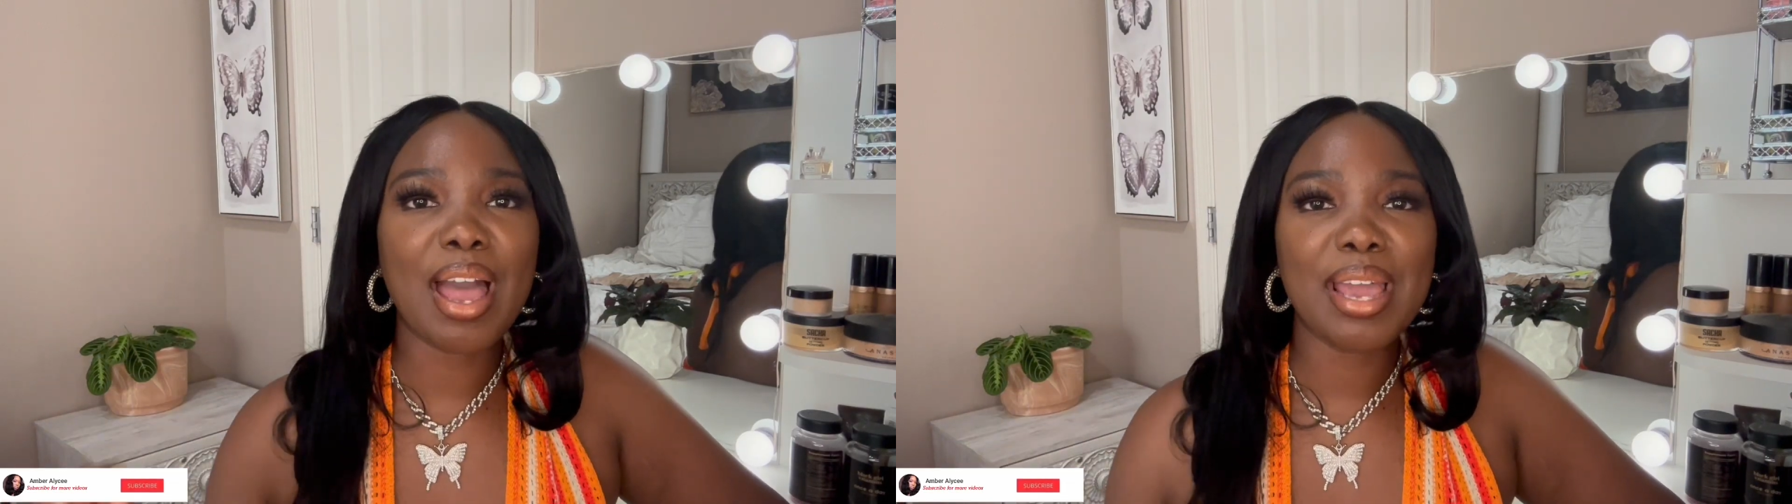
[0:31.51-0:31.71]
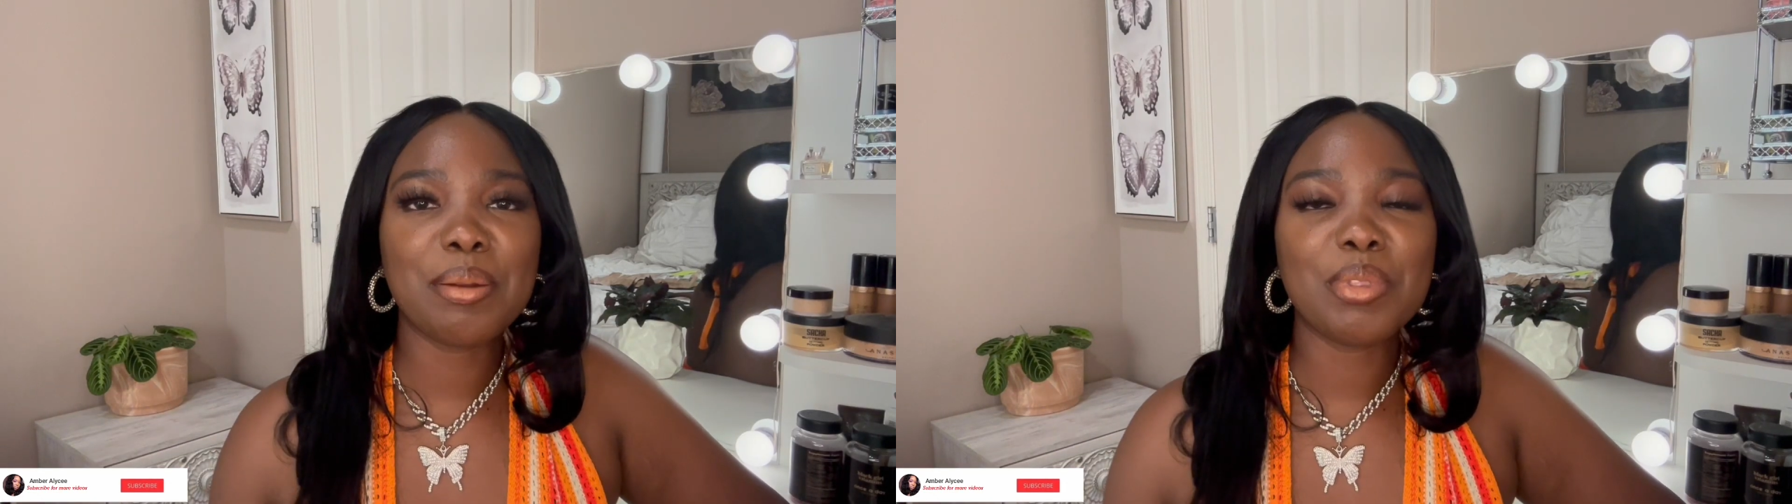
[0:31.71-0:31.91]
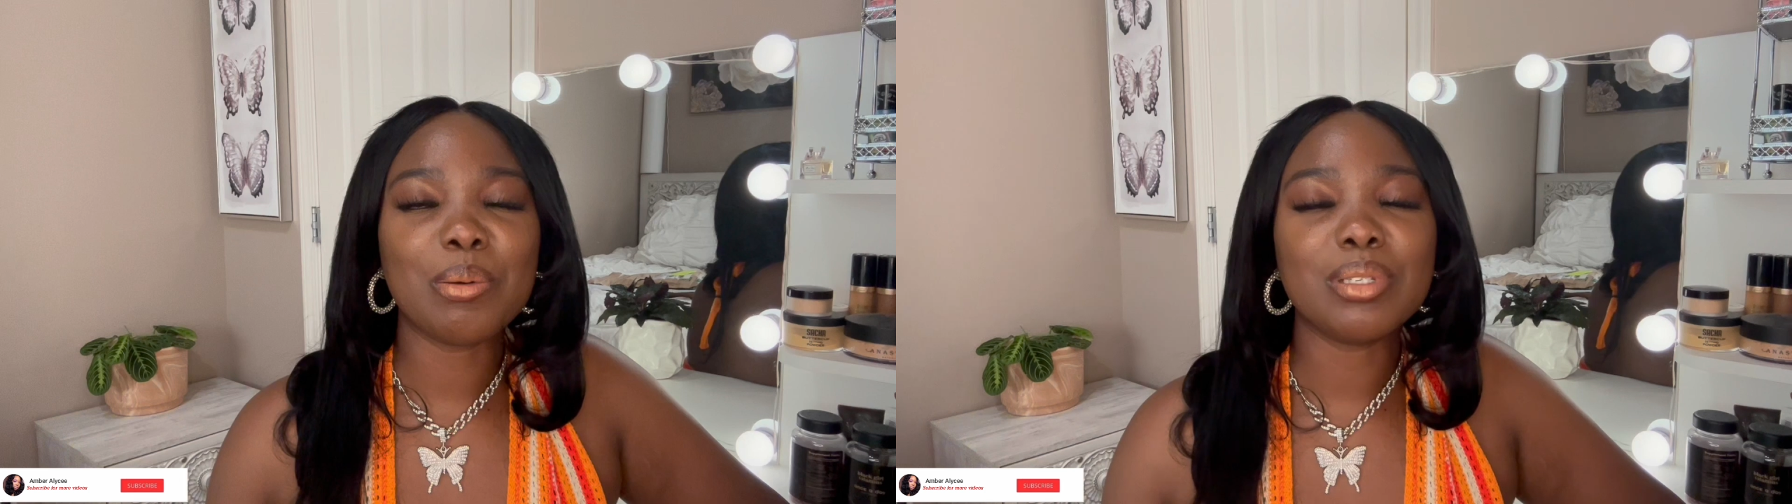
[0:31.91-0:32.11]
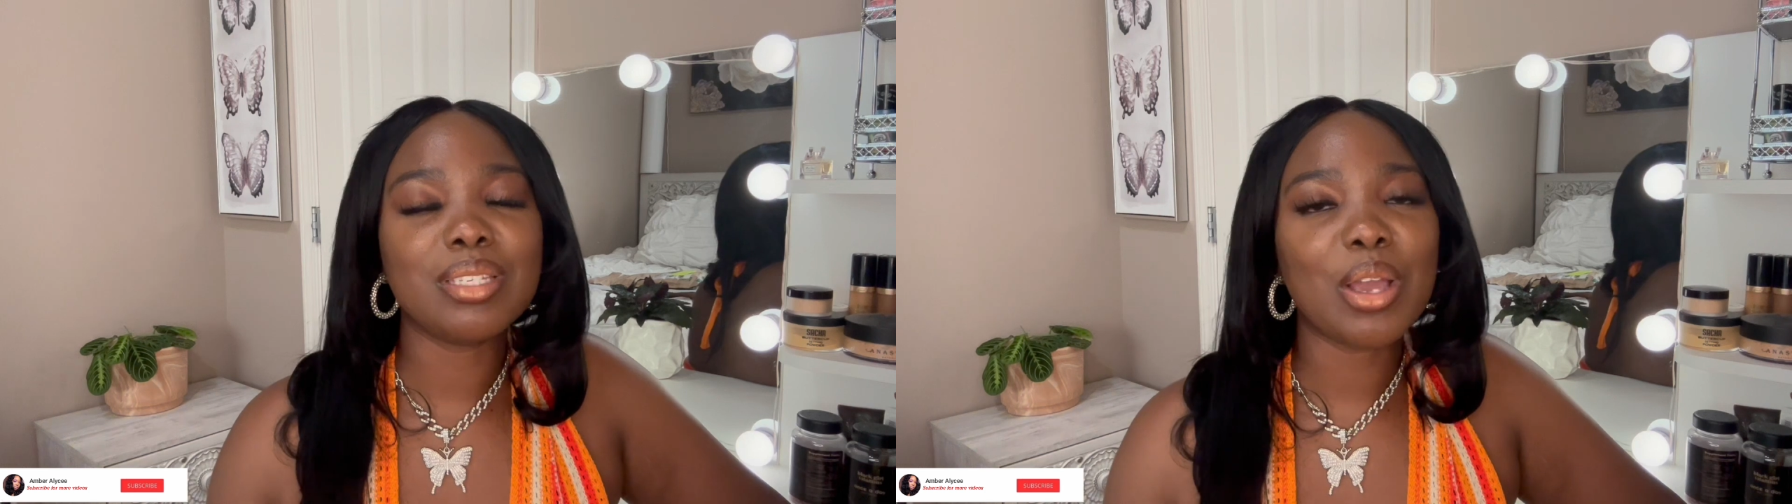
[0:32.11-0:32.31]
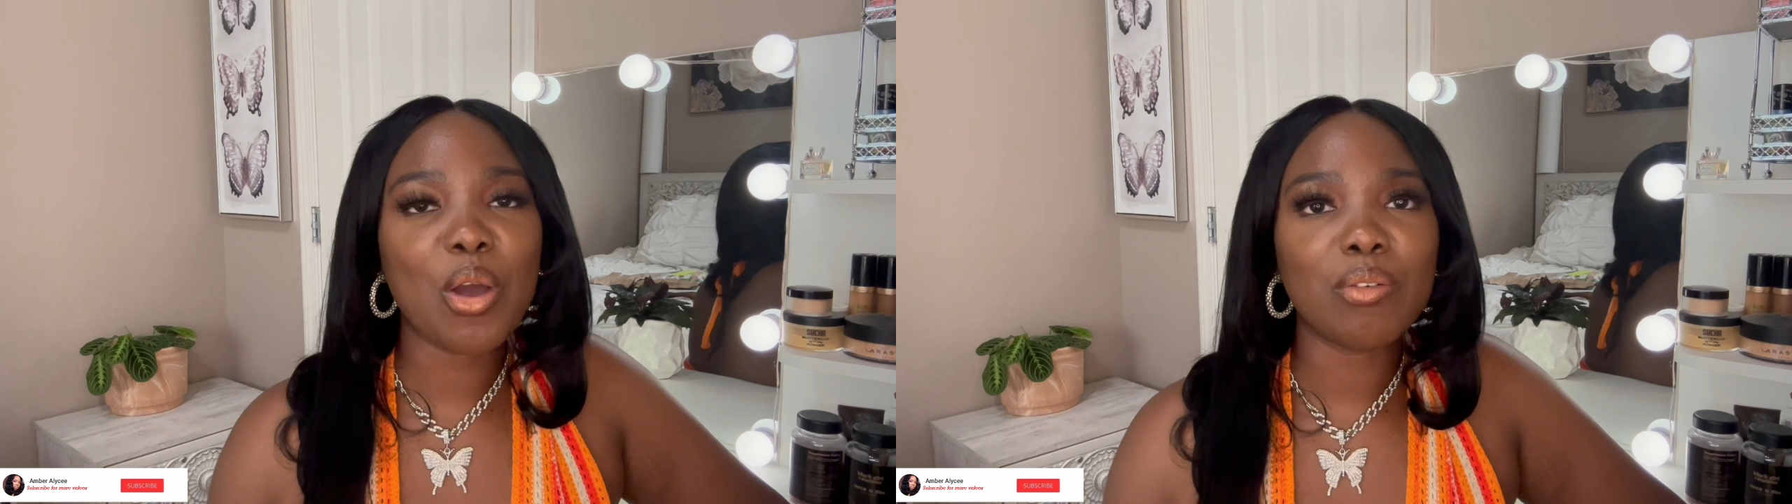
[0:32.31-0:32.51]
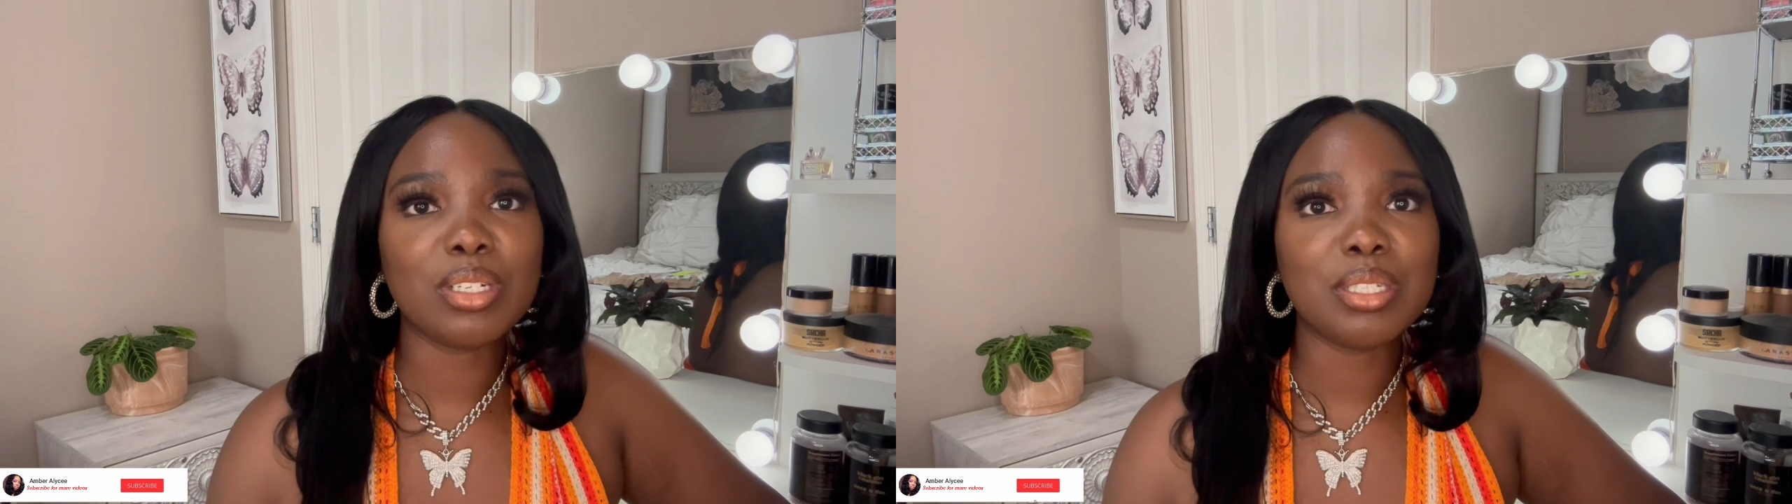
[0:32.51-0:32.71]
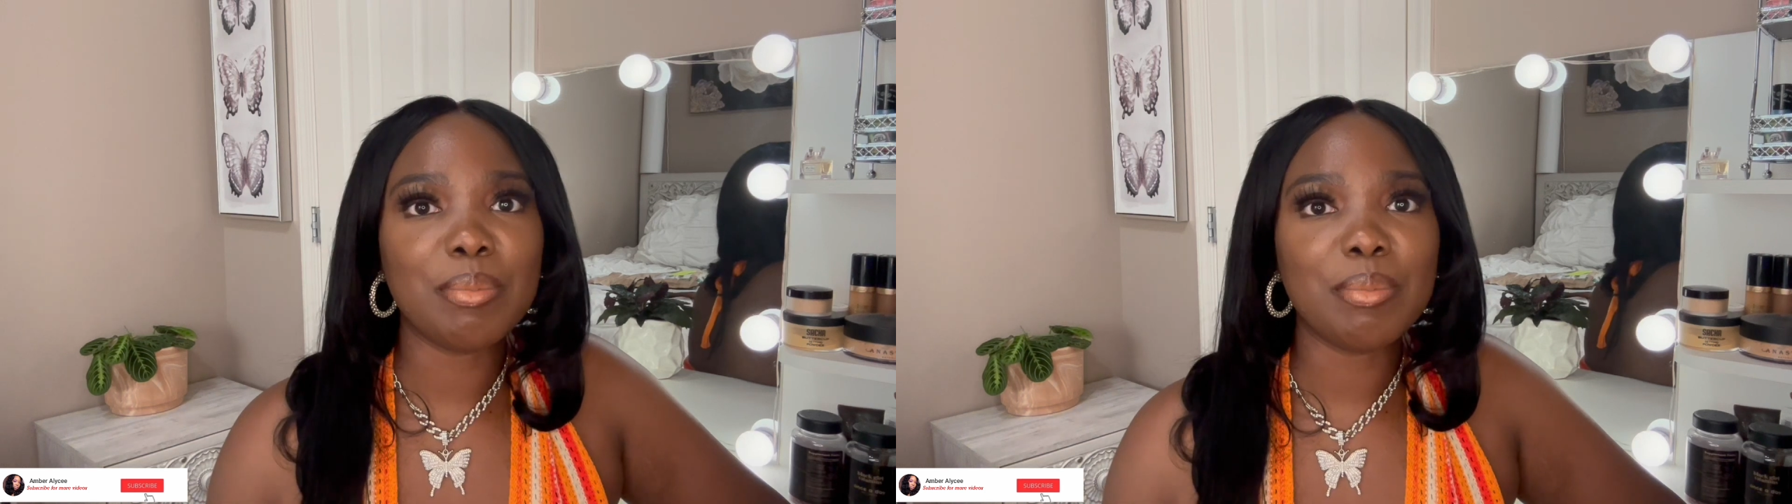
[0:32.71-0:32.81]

item that was sent over to